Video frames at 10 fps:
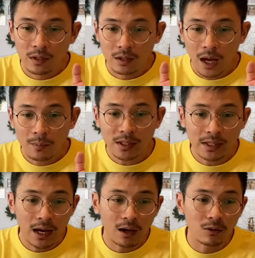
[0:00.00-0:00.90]
ups and
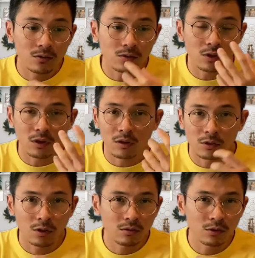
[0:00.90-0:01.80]
downs, or
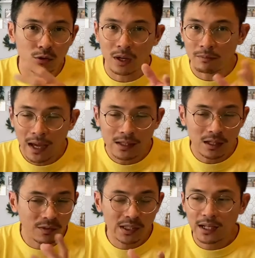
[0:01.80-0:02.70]
good and bads and
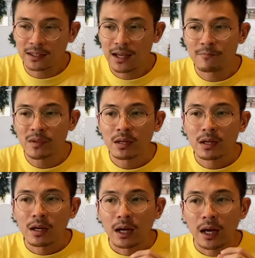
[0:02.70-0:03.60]
everything like that,
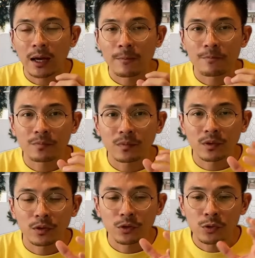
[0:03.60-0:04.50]
and
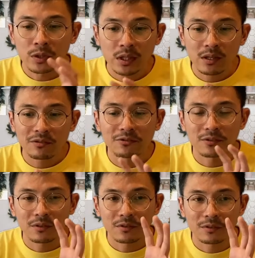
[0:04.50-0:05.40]
you
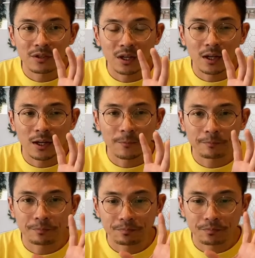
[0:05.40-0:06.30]
give the
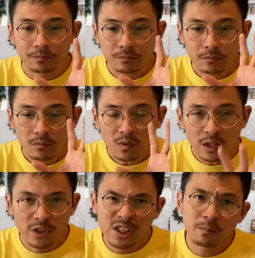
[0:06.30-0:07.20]

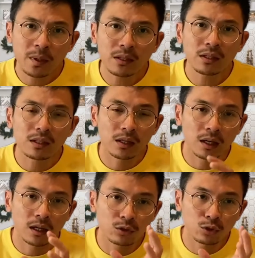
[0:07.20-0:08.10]
recipient
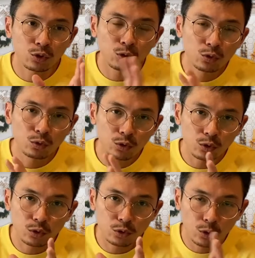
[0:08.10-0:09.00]
two
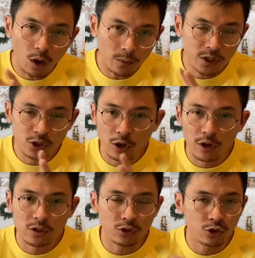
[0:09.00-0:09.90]
option
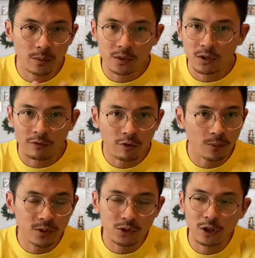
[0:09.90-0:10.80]
choice or 4
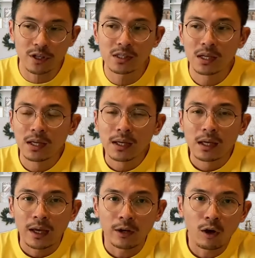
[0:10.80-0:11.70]
option choice,
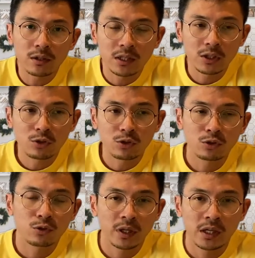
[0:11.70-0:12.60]
and all they need to
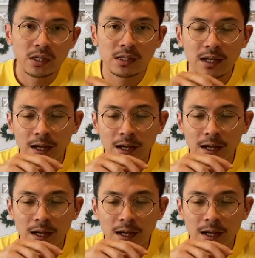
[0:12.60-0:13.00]
do is